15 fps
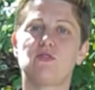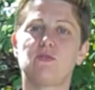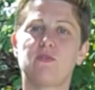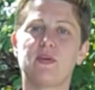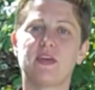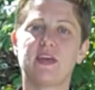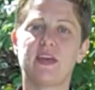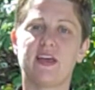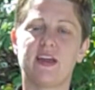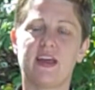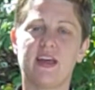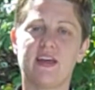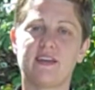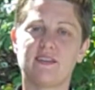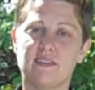be in
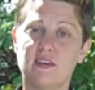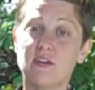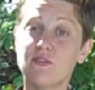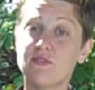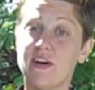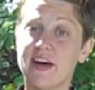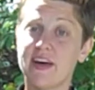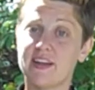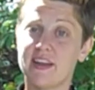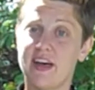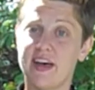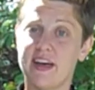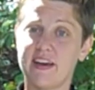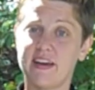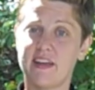a single file
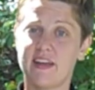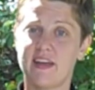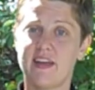line